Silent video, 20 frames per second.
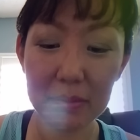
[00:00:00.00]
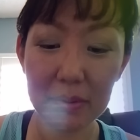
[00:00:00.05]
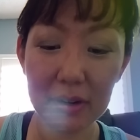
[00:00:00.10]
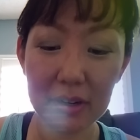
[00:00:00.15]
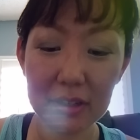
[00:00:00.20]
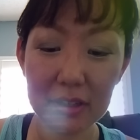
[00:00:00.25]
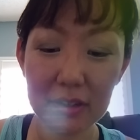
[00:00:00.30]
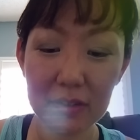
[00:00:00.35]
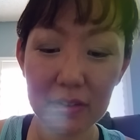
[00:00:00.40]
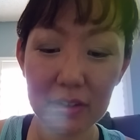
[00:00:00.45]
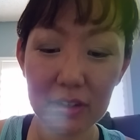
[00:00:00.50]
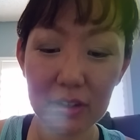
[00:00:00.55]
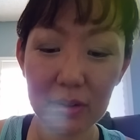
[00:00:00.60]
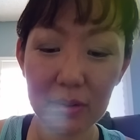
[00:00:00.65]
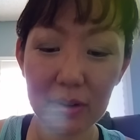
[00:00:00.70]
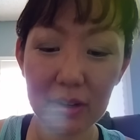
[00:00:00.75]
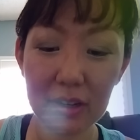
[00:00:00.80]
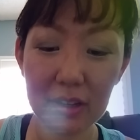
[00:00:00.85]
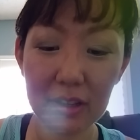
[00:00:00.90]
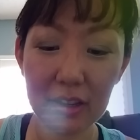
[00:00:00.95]
parts of you don't
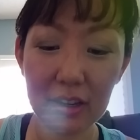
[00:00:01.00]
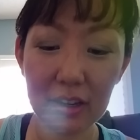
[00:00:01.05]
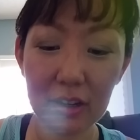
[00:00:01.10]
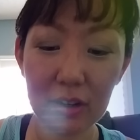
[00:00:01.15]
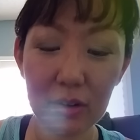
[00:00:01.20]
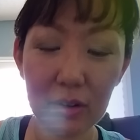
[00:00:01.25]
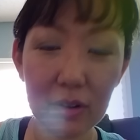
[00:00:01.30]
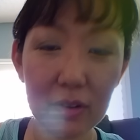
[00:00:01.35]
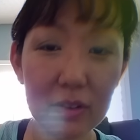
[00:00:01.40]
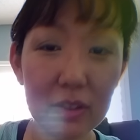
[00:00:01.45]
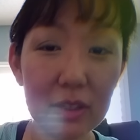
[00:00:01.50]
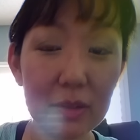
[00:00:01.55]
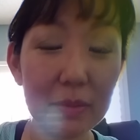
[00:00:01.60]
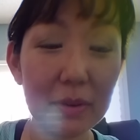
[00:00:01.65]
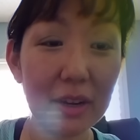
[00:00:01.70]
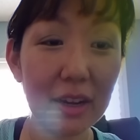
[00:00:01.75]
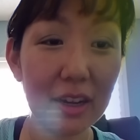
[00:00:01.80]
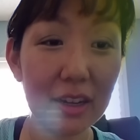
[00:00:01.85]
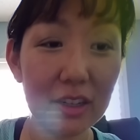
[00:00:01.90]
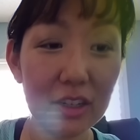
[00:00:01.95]
want to let go of some
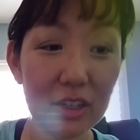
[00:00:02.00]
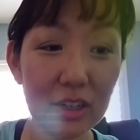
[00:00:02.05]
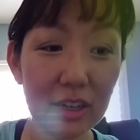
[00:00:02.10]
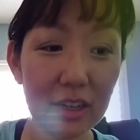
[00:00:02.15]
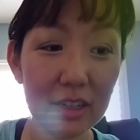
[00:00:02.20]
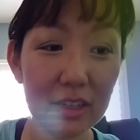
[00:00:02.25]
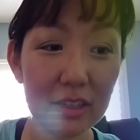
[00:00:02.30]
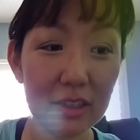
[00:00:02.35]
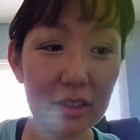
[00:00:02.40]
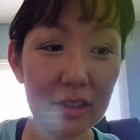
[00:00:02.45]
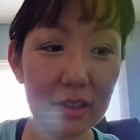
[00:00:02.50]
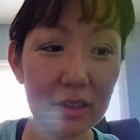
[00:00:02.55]
contracts.